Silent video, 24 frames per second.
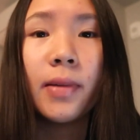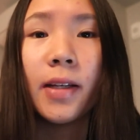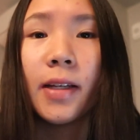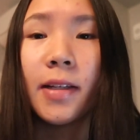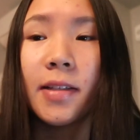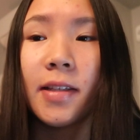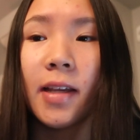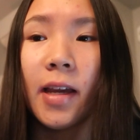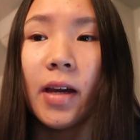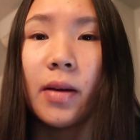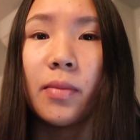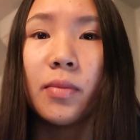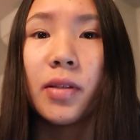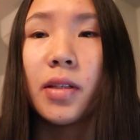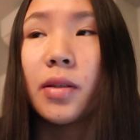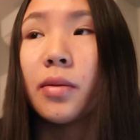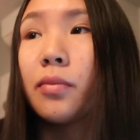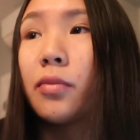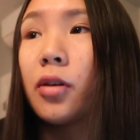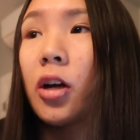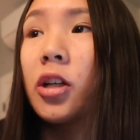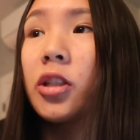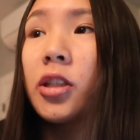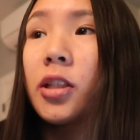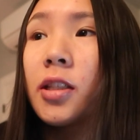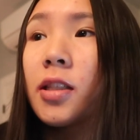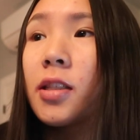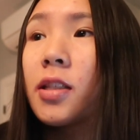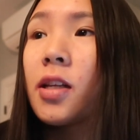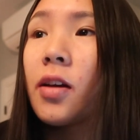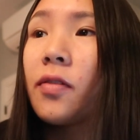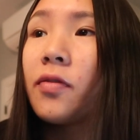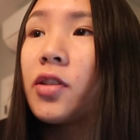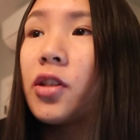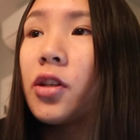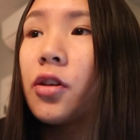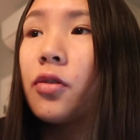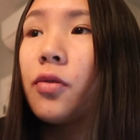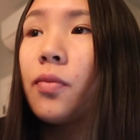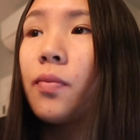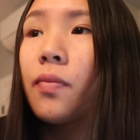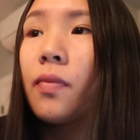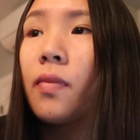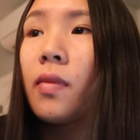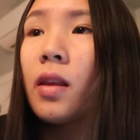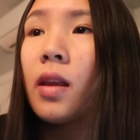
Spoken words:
exams and projects and stuff due.